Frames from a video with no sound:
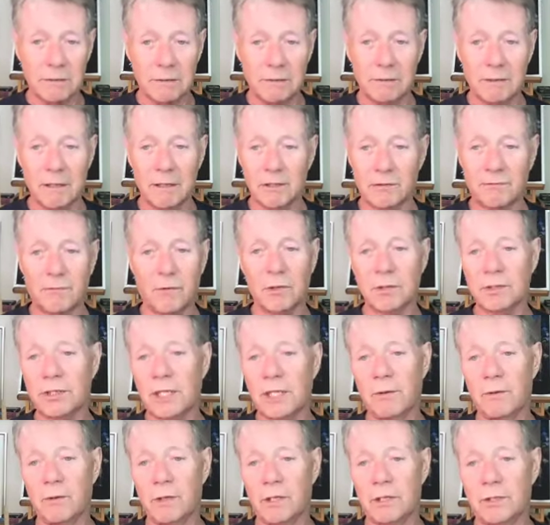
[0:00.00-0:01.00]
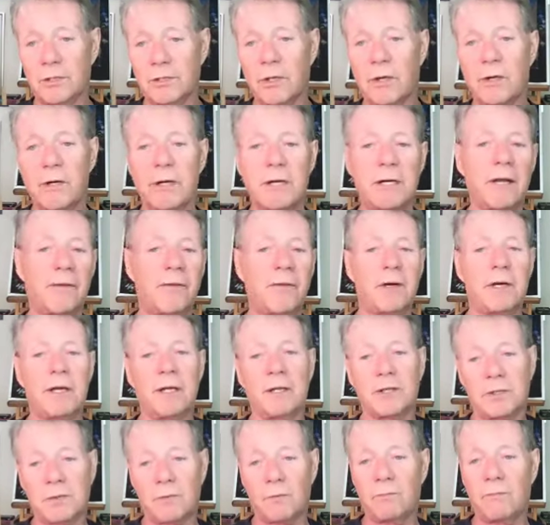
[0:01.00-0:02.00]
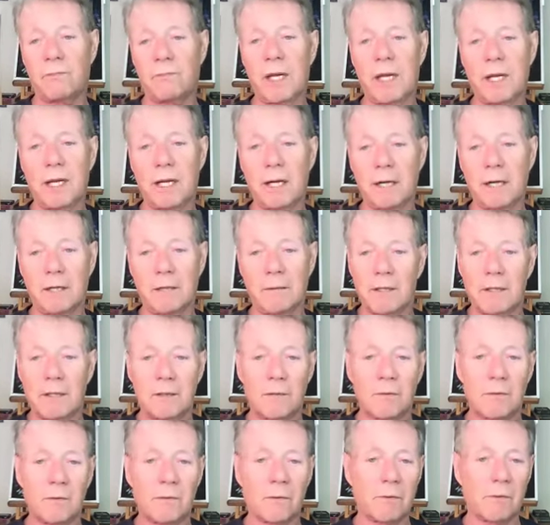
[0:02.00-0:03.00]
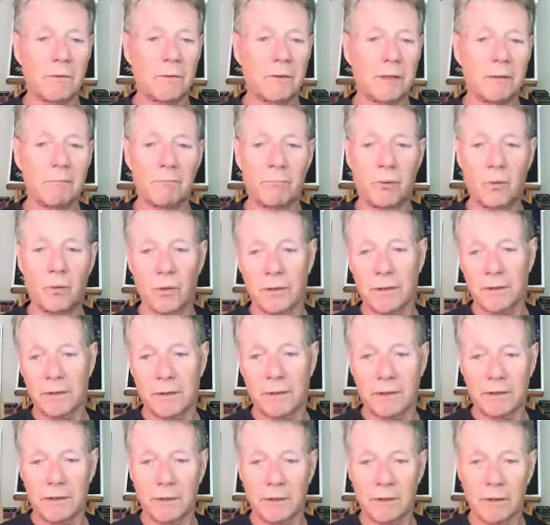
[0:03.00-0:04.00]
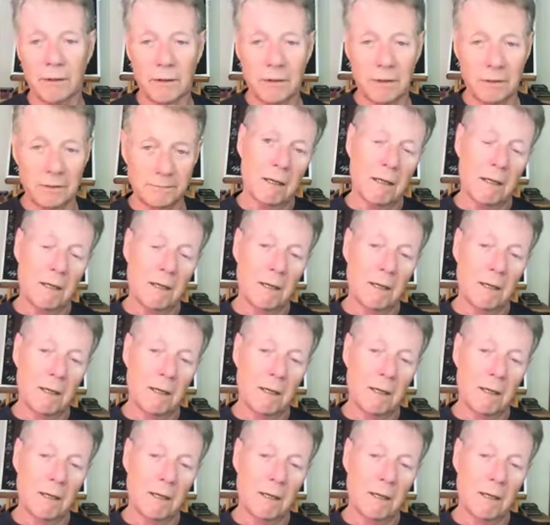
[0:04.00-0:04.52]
And as far as they were concerned, nothing else made any or important at all.